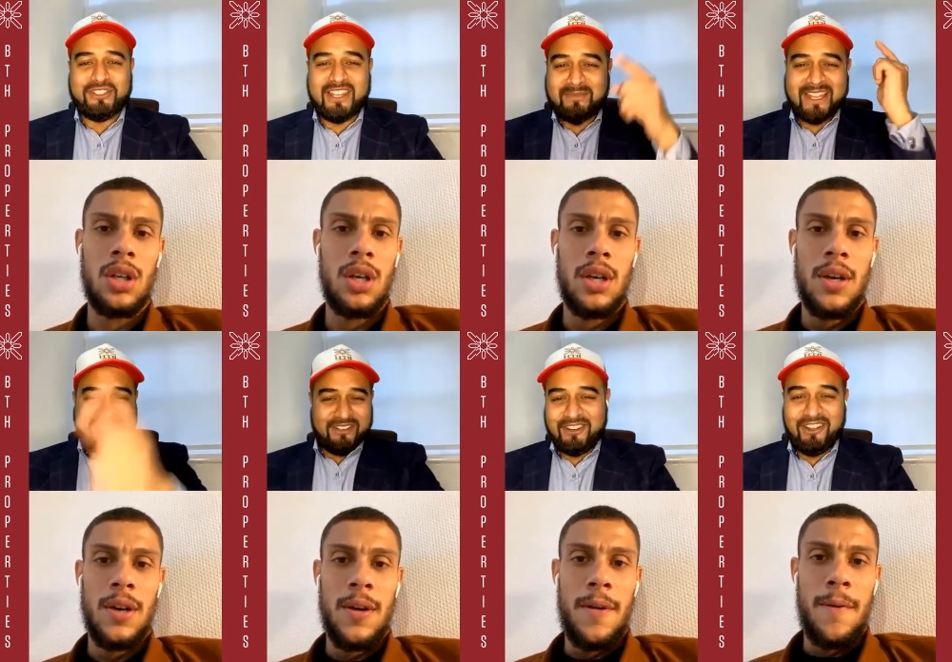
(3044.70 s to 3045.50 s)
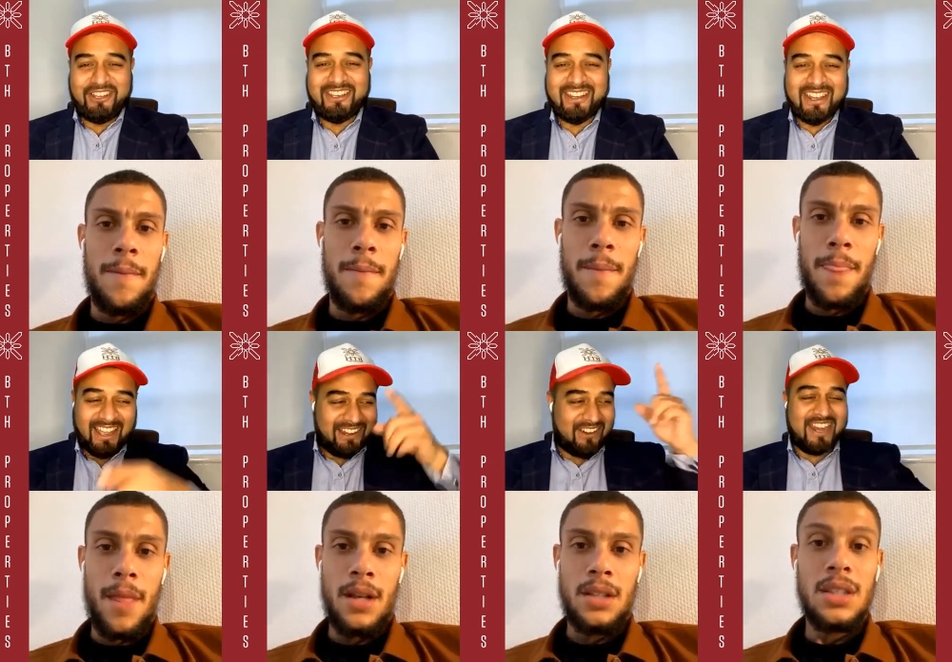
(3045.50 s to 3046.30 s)
Speaker 1: them that you're not, and
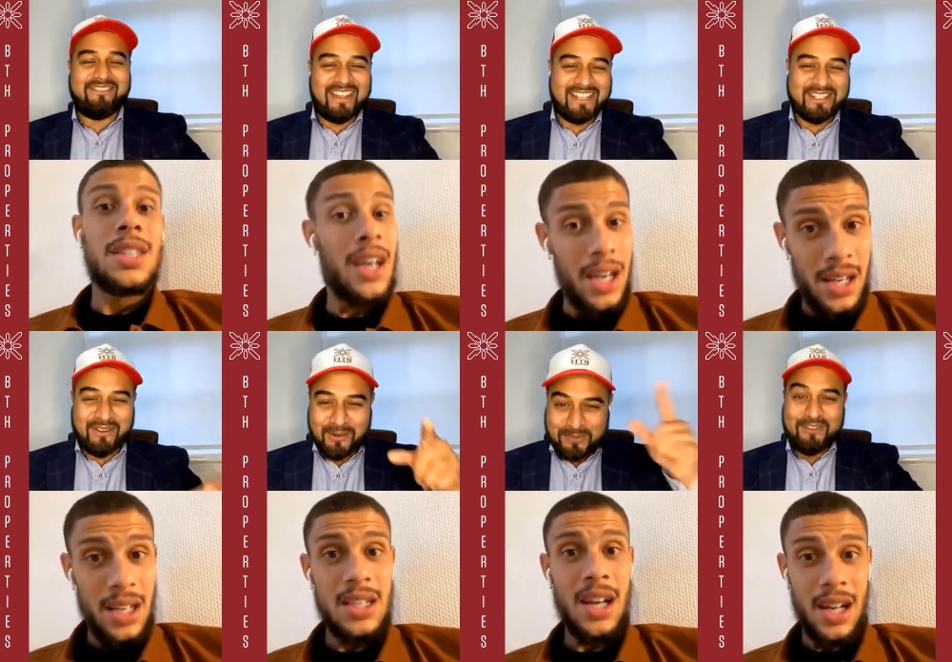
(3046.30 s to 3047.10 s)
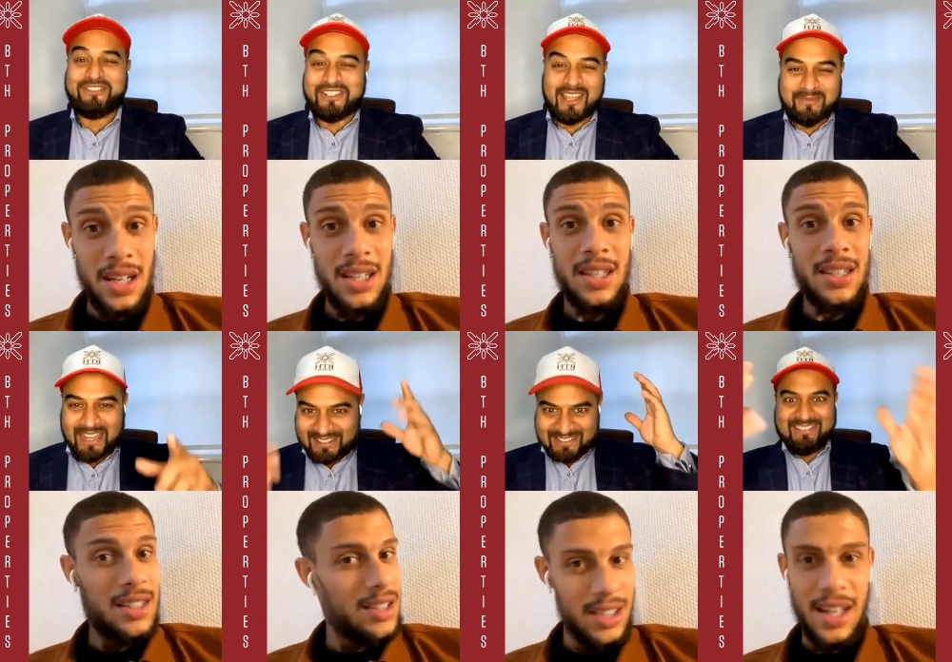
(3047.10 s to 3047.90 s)
right. Yeah, exactly. That,
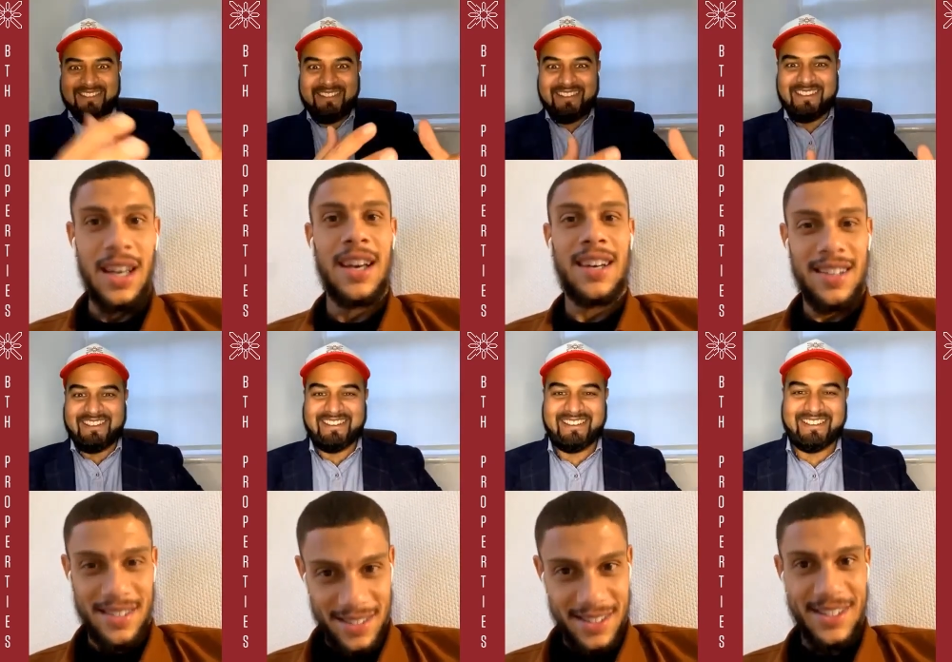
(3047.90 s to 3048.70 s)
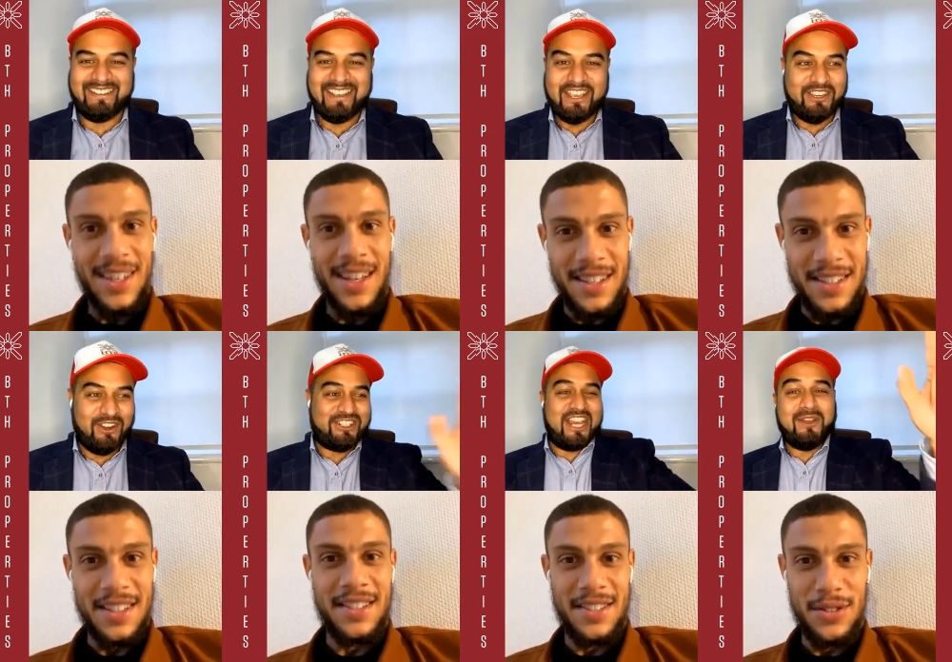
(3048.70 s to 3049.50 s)
yeah, yeah. Exactly. Your
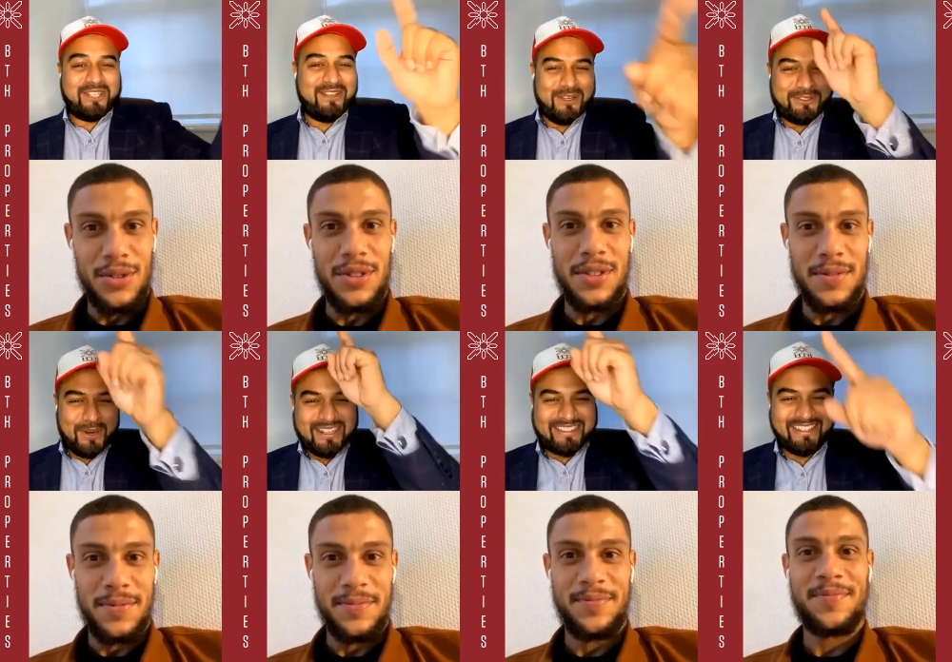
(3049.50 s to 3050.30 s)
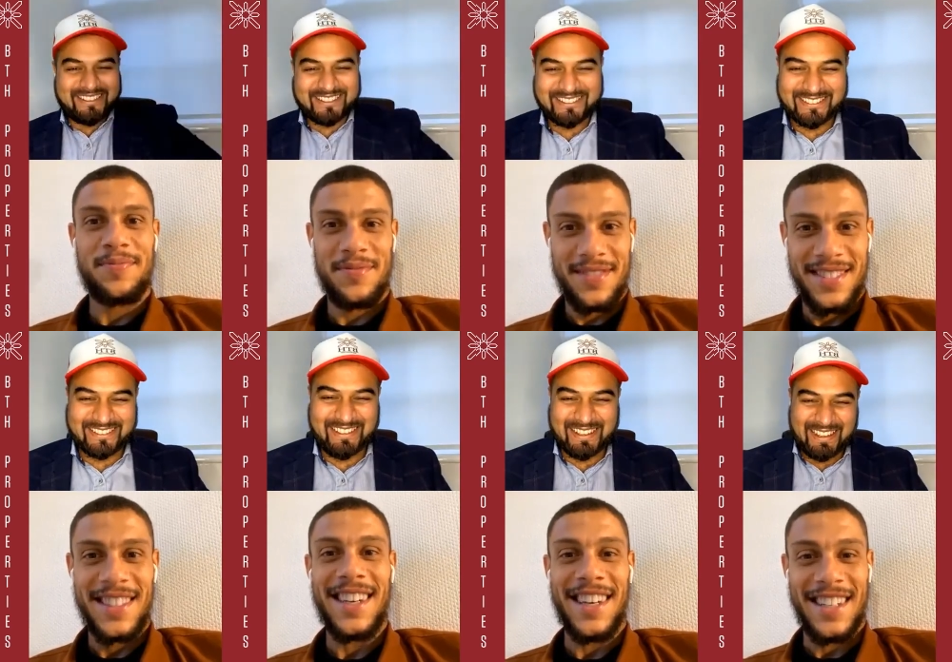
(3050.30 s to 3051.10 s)
shouting was worth it.
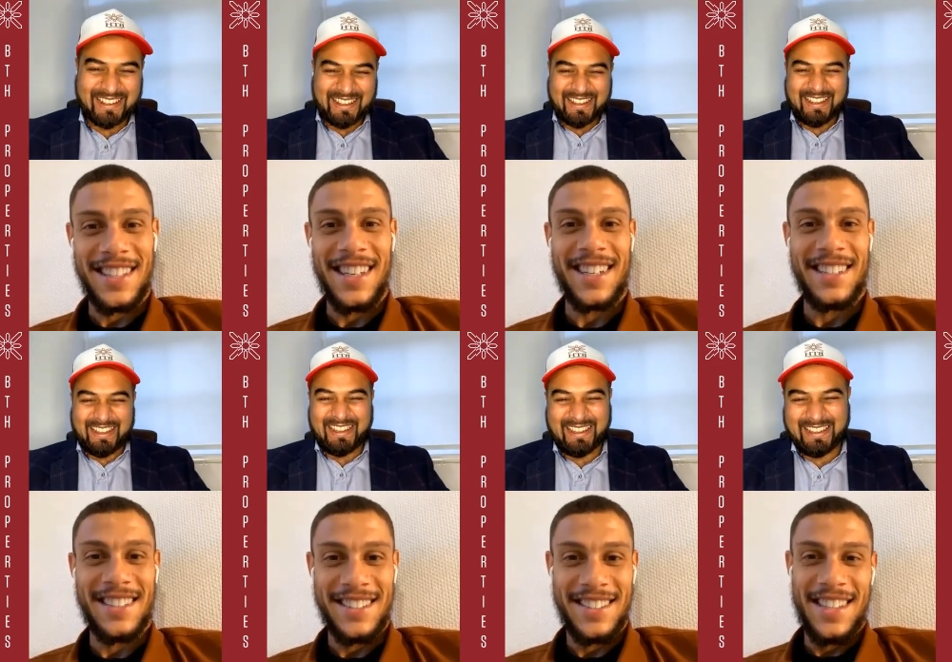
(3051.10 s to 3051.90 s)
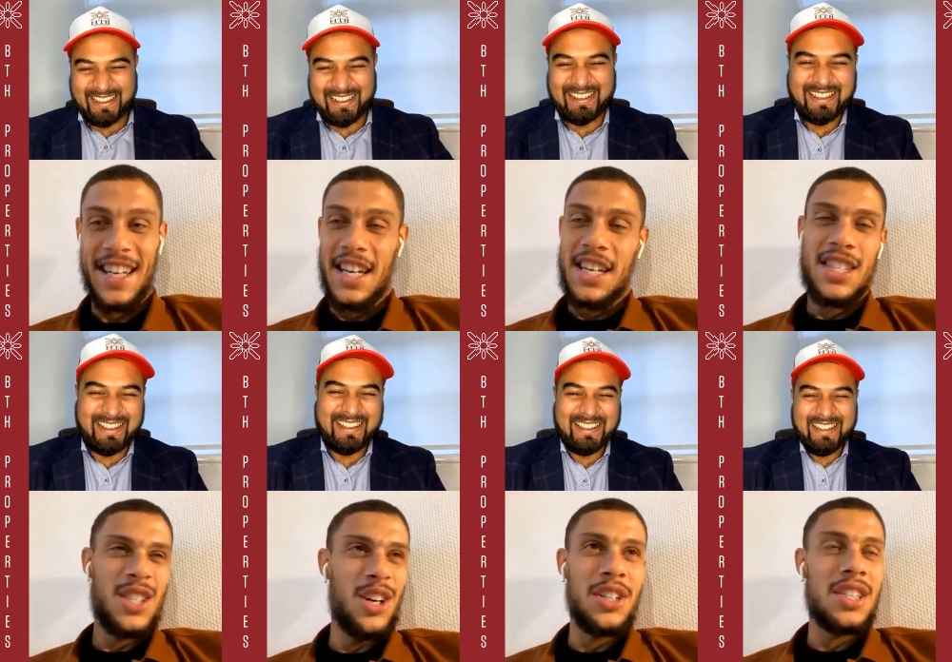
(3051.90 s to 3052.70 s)
Speaker 2: Yeah, exactly. so
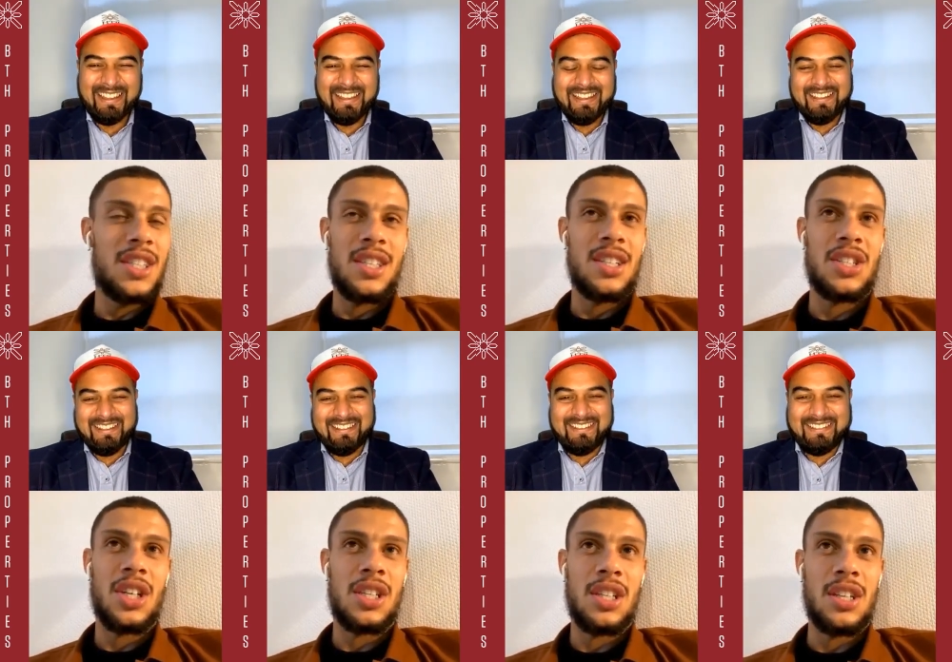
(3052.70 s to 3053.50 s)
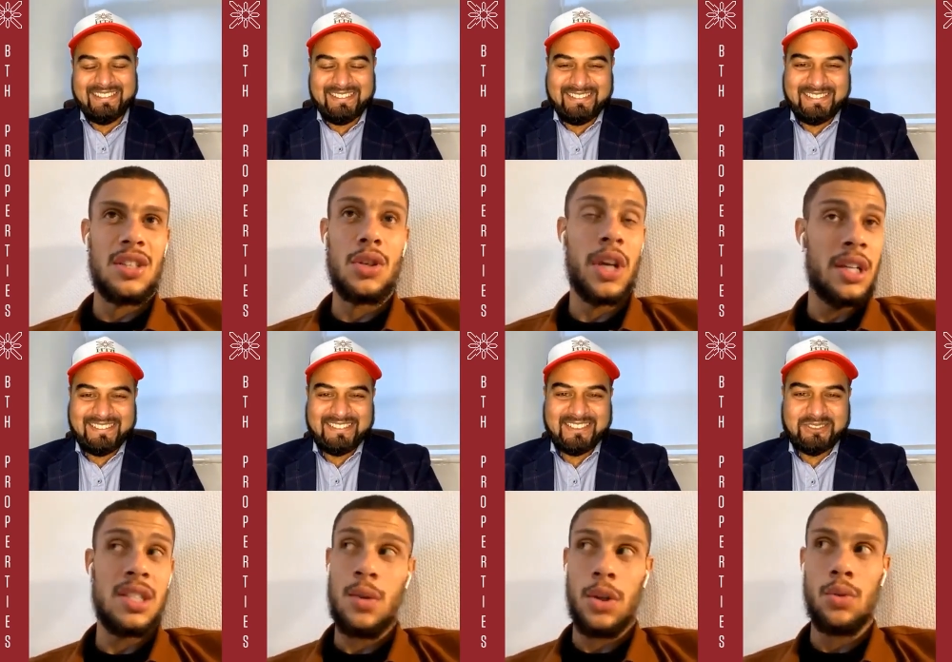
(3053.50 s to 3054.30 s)
it's it's just that you can see
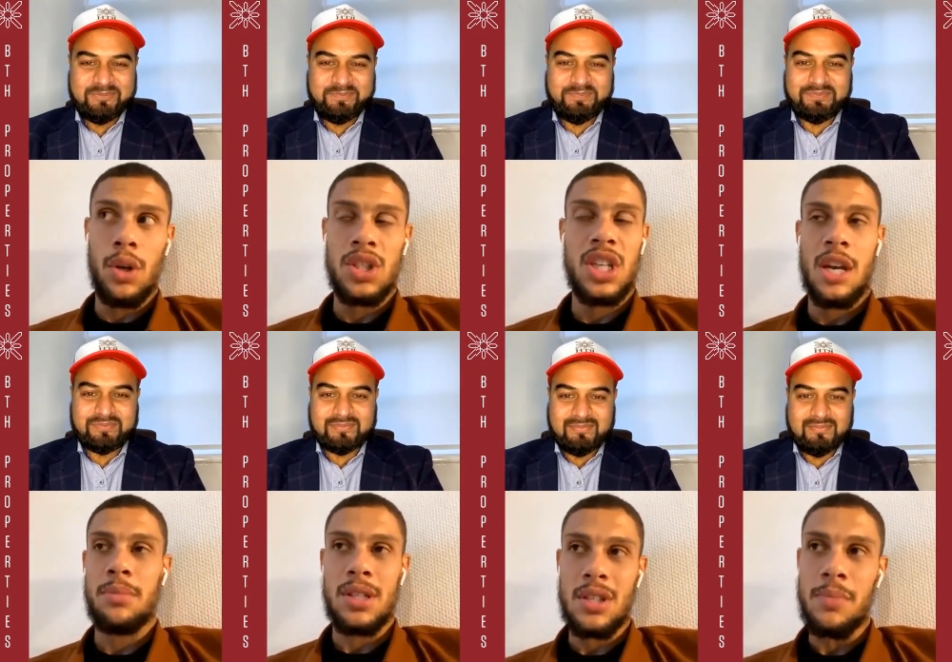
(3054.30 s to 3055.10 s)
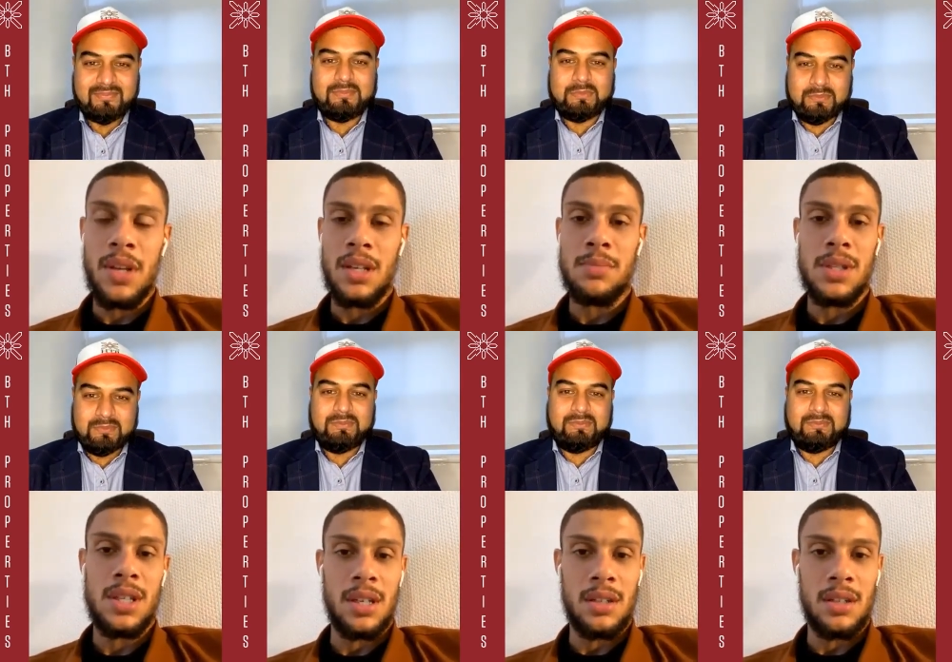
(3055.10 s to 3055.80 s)
when you watch game that something is missing.